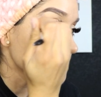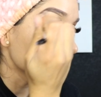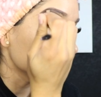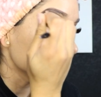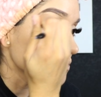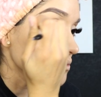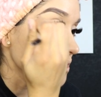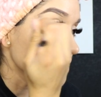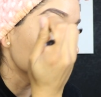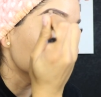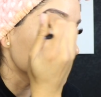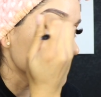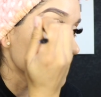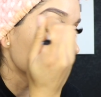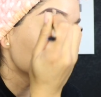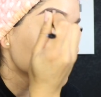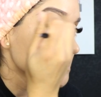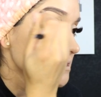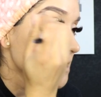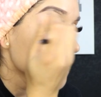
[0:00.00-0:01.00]
that you need to
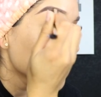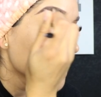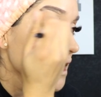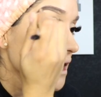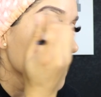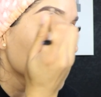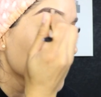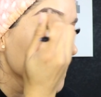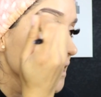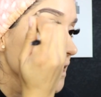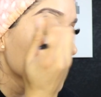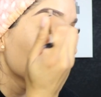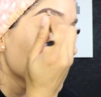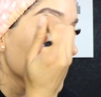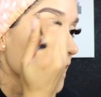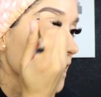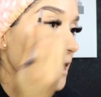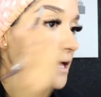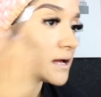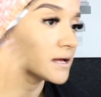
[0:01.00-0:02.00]
get done.
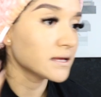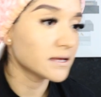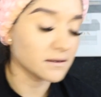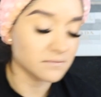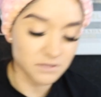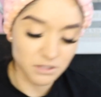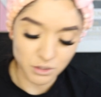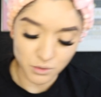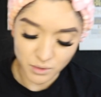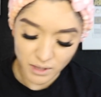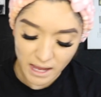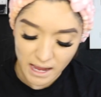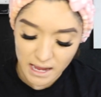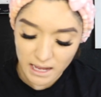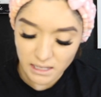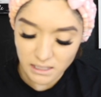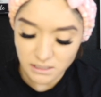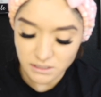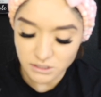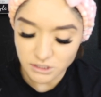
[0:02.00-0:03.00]
Uh, it gives you a
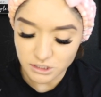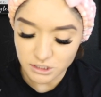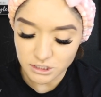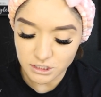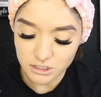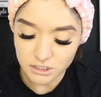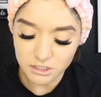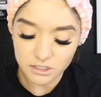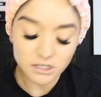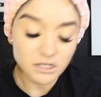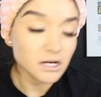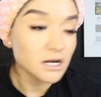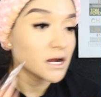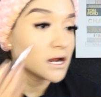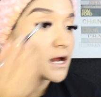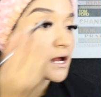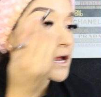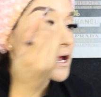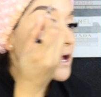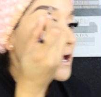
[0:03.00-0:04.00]
calendar
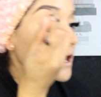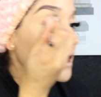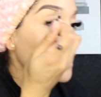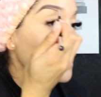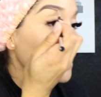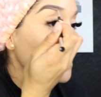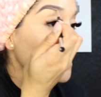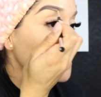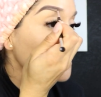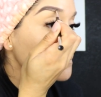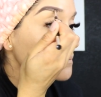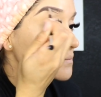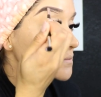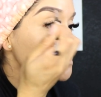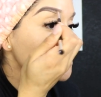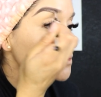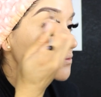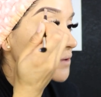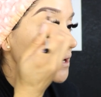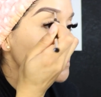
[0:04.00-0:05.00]
um,
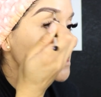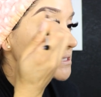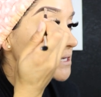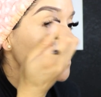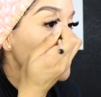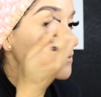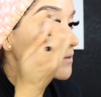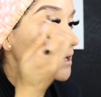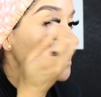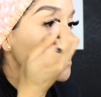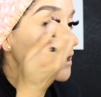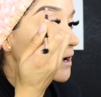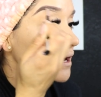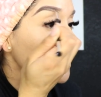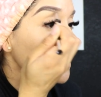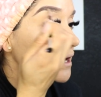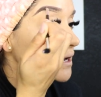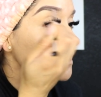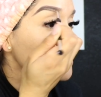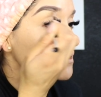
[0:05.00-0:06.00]
to write down like
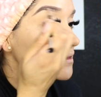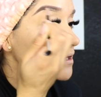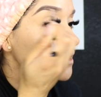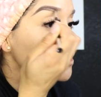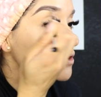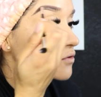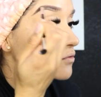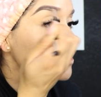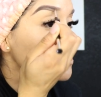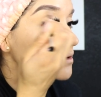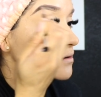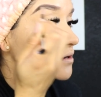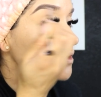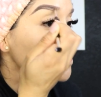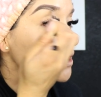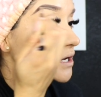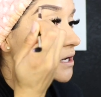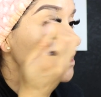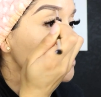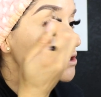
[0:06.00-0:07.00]
anything you,
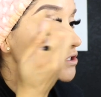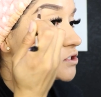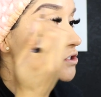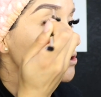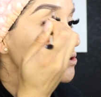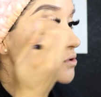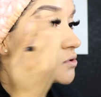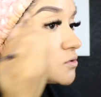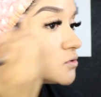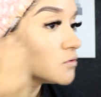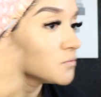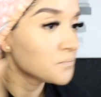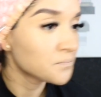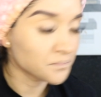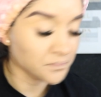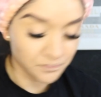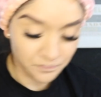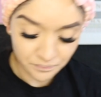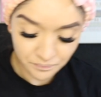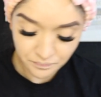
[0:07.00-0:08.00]
you're gonna do.
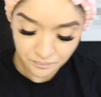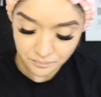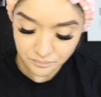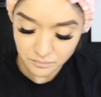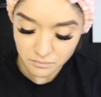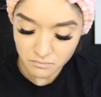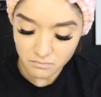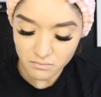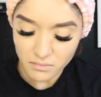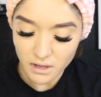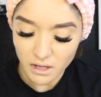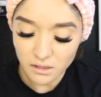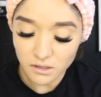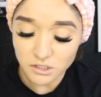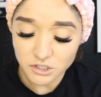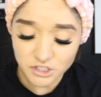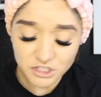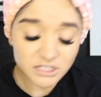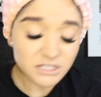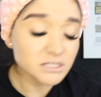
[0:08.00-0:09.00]

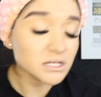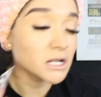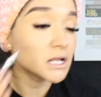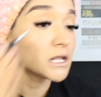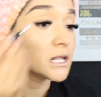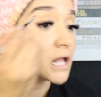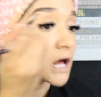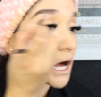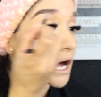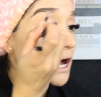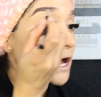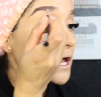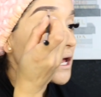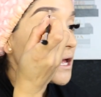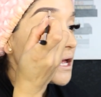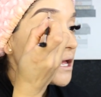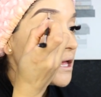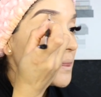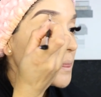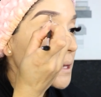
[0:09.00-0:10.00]
There's just a lot
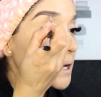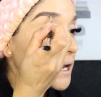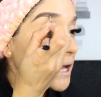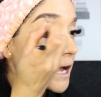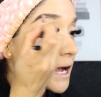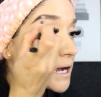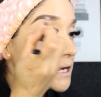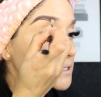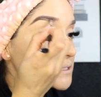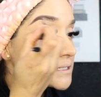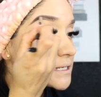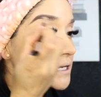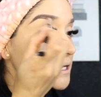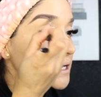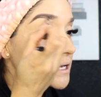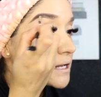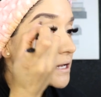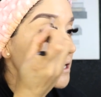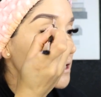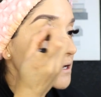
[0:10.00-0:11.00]
that it has in
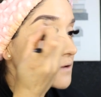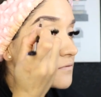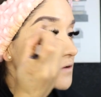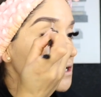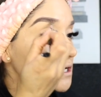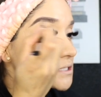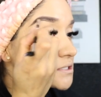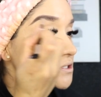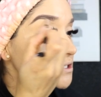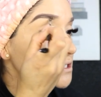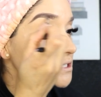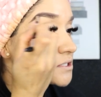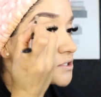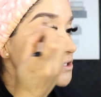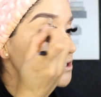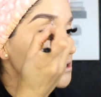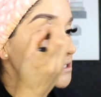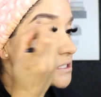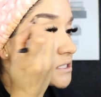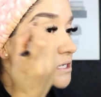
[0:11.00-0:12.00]
it. And if you guys are
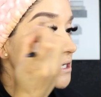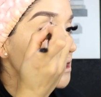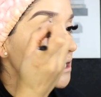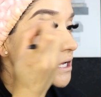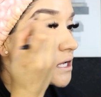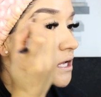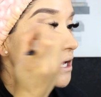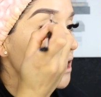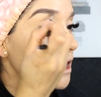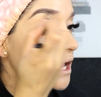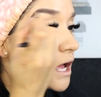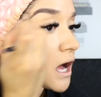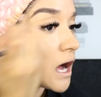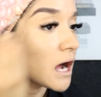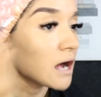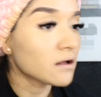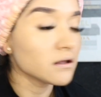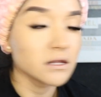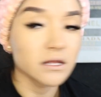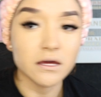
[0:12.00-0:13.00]
interested in it,
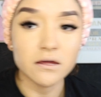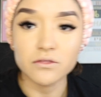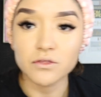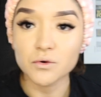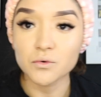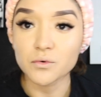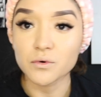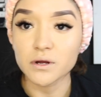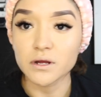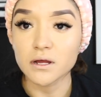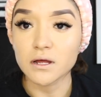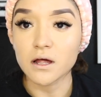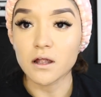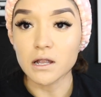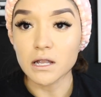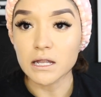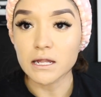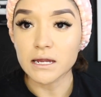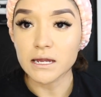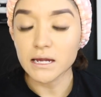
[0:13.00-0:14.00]
I'll link the one,
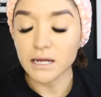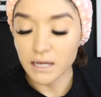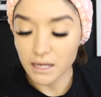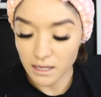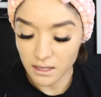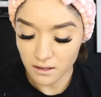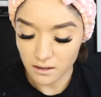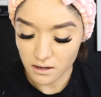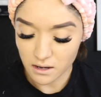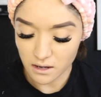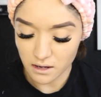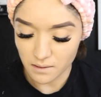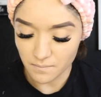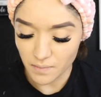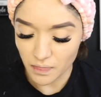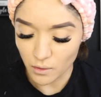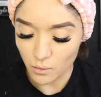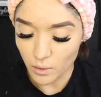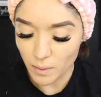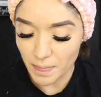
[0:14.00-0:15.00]
I'll link
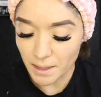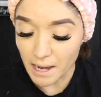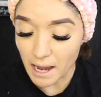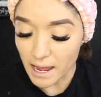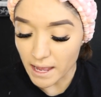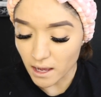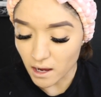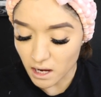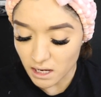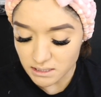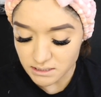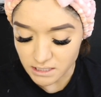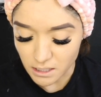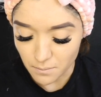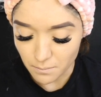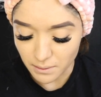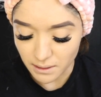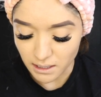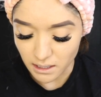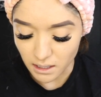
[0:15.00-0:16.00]
um, the one that I got
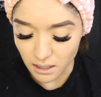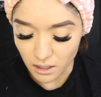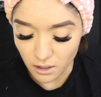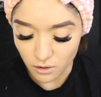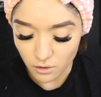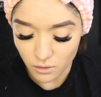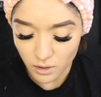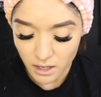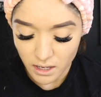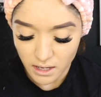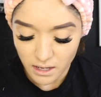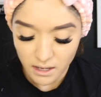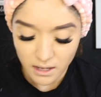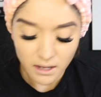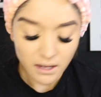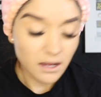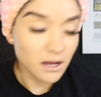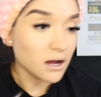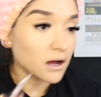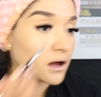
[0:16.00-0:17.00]
down below.
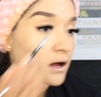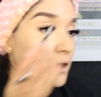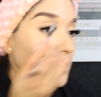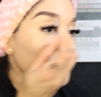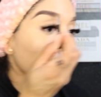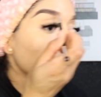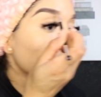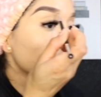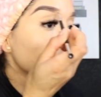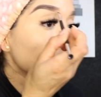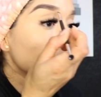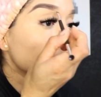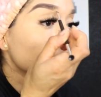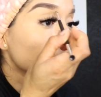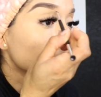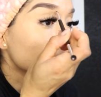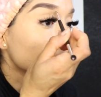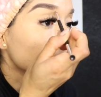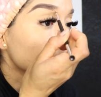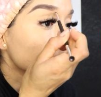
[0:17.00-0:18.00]
Um, if
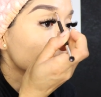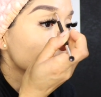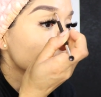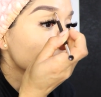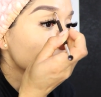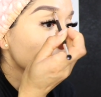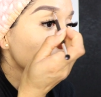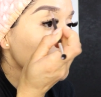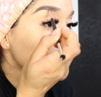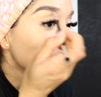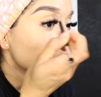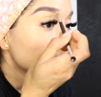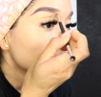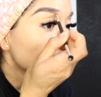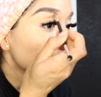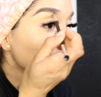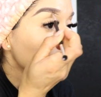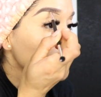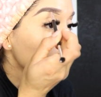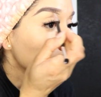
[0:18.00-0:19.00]
you guys
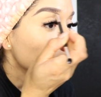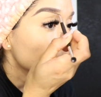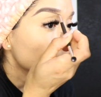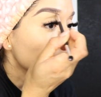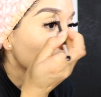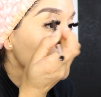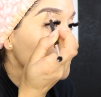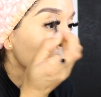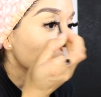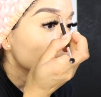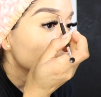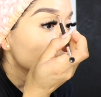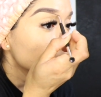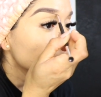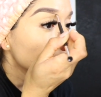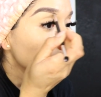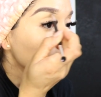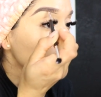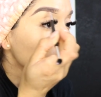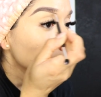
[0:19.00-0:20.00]
are
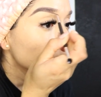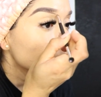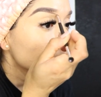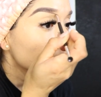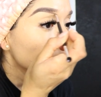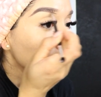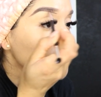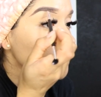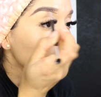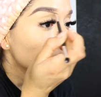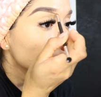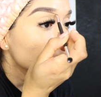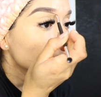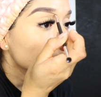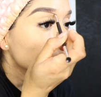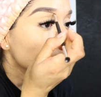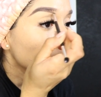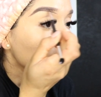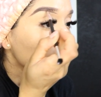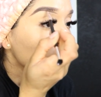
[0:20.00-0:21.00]
planning your wedding
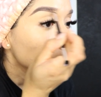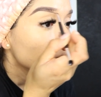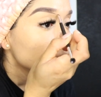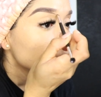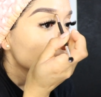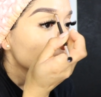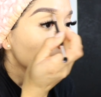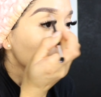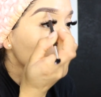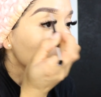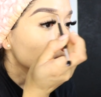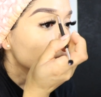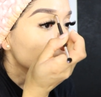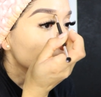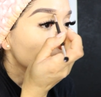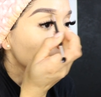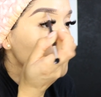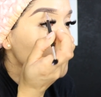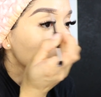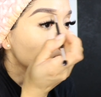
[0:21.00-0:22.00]
or
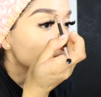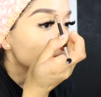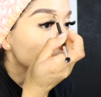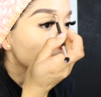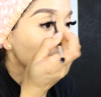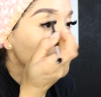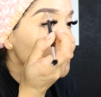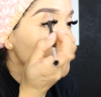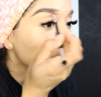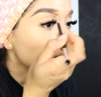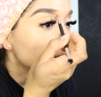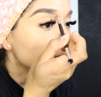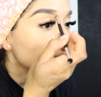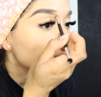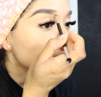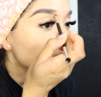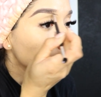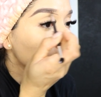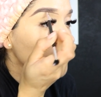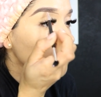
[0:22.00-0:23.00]
if you guys are going to get
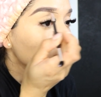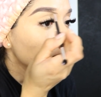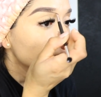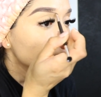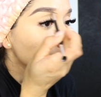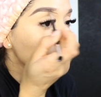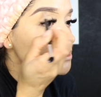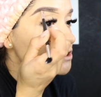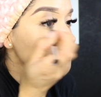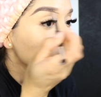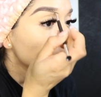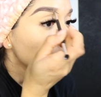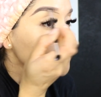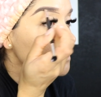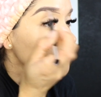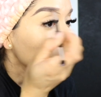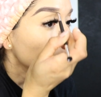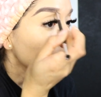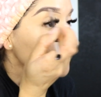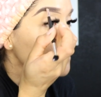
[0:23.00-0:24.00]
engaged,
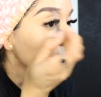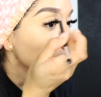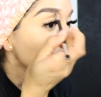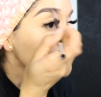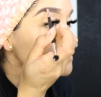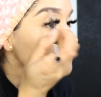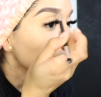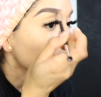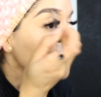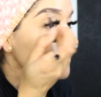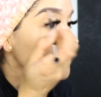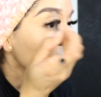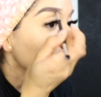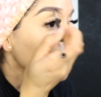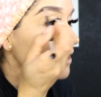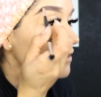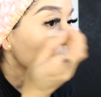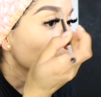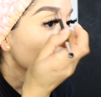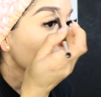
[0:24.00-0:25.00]
um, it's very
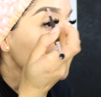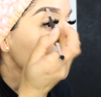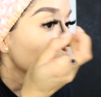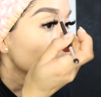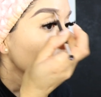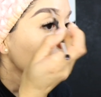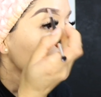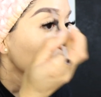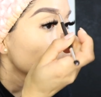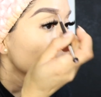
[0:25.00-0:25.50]
helpful